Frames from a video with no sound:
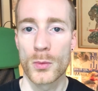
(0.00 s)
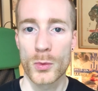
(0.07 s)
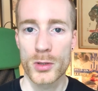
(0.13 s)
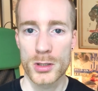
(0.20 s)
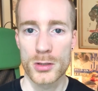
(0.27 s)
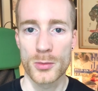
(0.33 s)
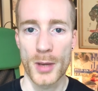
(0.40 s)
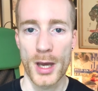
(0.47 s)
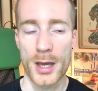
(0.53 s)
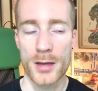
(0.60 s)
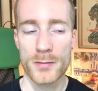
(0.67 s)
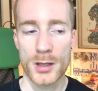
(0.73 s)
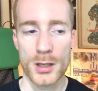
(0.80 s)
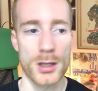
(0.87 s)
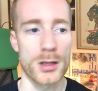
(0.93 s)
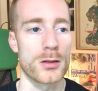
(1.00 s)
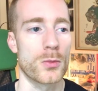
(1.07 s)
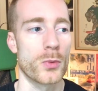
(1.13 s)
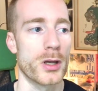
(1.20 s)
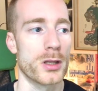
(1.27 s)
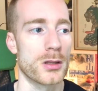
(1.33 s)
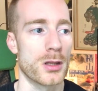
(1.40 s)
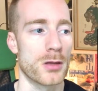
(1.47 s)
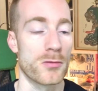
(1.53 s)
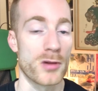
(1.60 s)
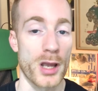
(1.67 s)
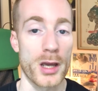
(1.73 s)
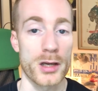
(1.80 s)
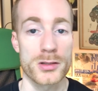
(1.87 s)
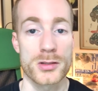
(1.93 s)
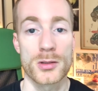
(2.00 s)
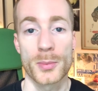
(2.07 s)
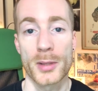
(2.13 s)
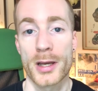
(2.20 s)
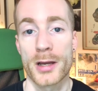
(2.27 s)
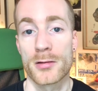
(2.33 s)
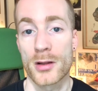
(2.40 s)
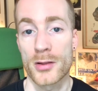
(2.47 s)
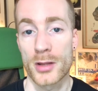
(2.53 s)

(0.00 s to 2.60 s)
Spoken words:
With the new behaviour and the way that they react to the player and other